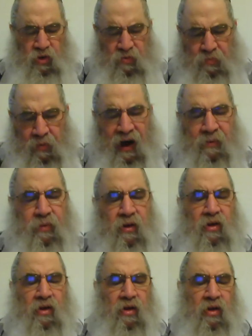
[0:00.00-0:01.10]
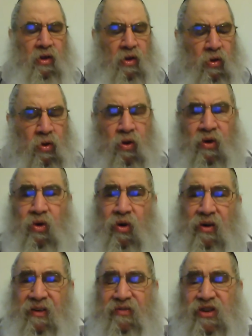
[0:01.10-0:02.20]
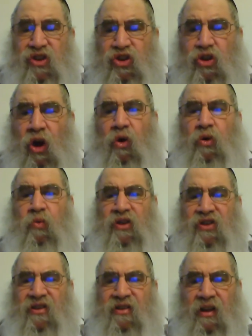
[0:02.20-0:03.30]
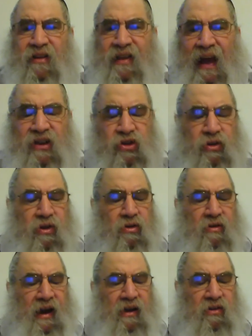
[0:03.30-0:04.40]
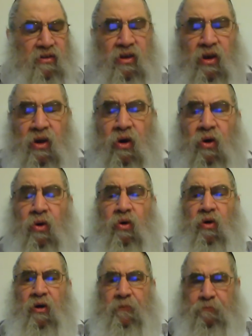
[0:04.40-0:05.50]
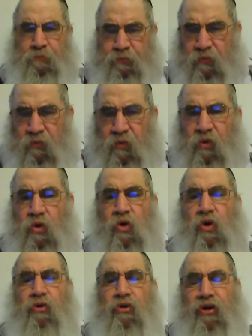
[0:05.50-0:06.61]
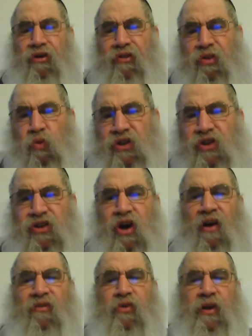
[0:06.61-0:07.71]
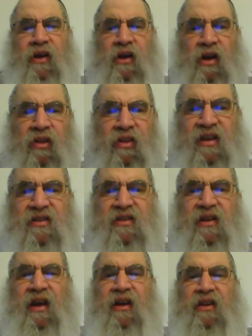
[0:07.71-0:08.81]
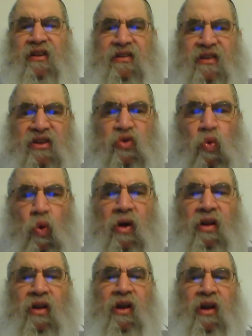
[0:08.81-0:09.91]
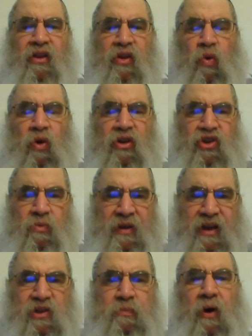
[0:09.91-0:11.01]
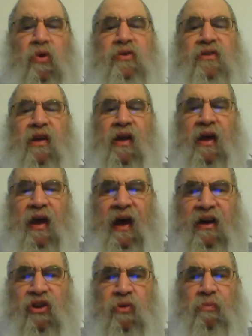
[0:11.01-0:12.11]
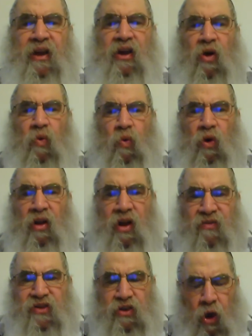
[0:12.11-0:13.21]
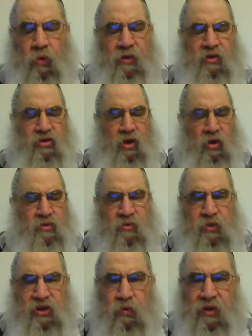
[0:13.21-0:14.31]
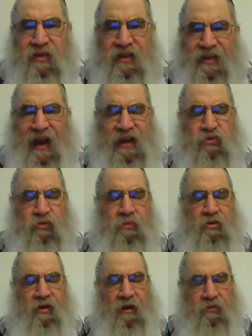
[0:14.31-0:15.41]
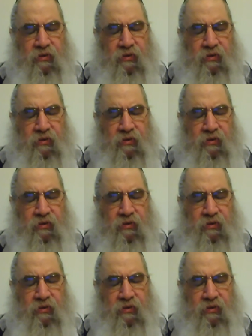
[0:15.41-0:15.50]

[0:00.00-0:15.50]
marble or even stone which is still attached to the ground or earth which is covering this wall. The wall should be exposed, and it should be a wall of stones which were detached from the ground.